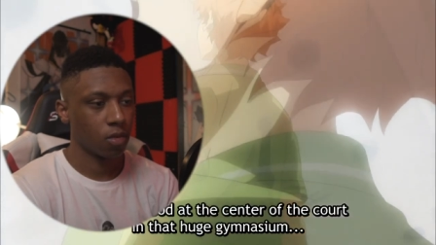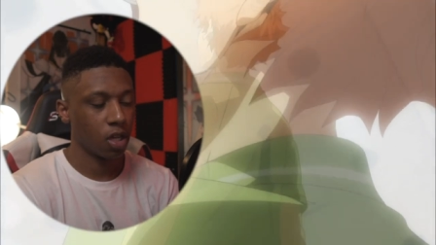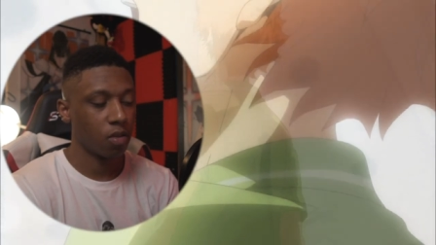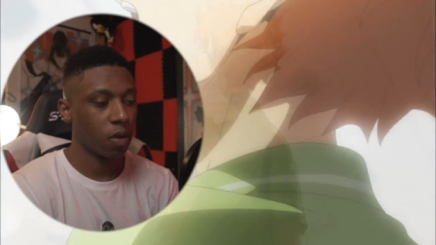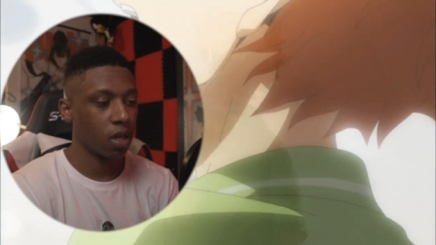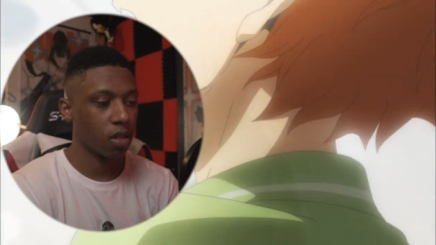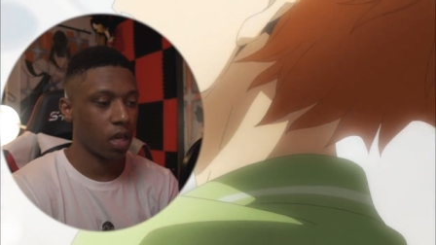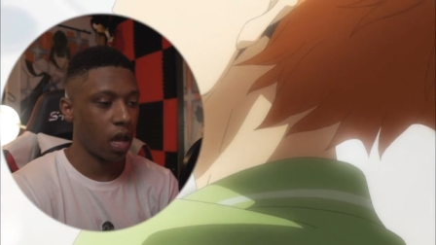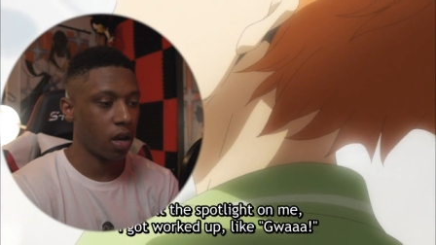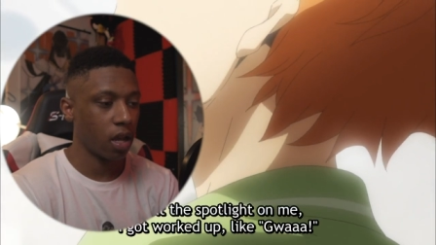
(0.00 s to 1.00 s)
This man's
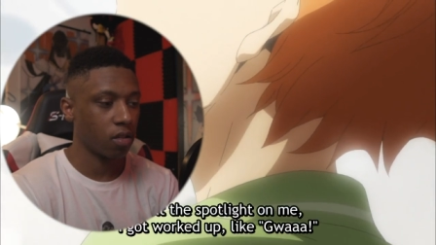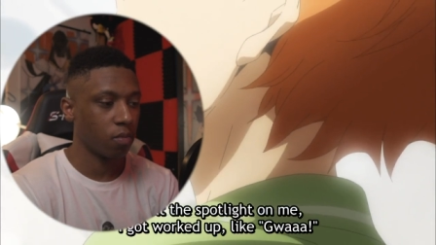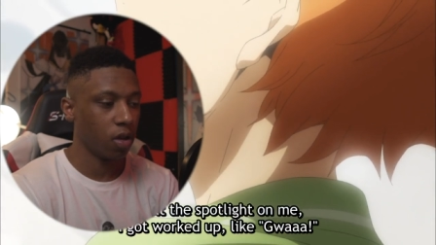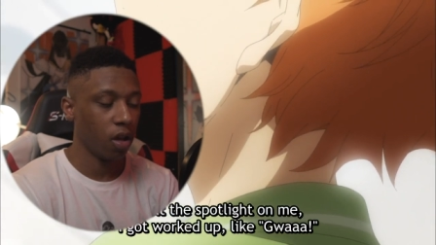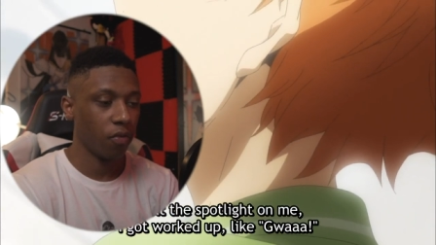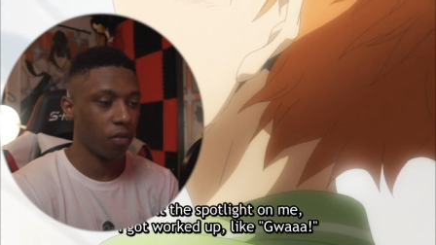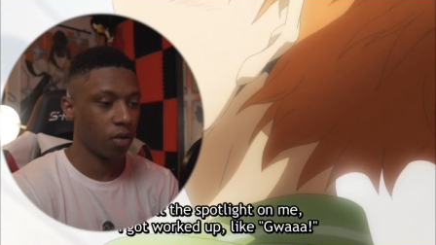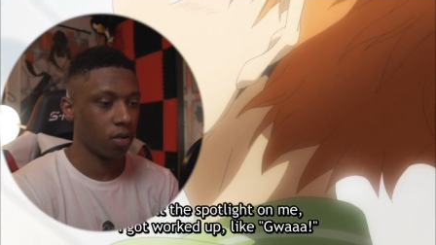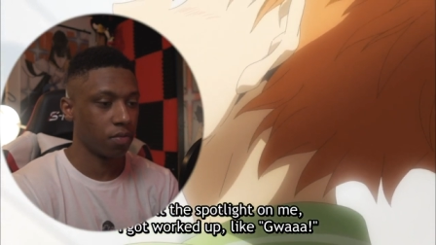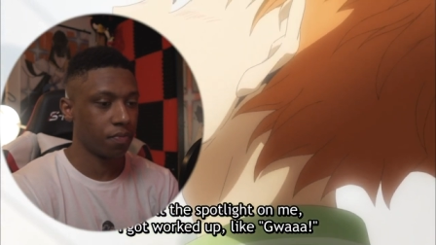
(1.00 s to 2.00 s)
got it out the mud for
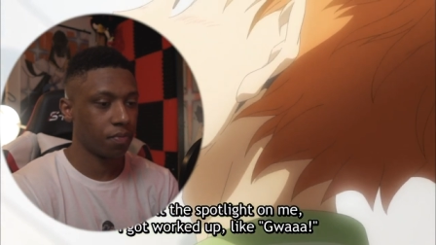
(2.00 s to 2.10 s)
real.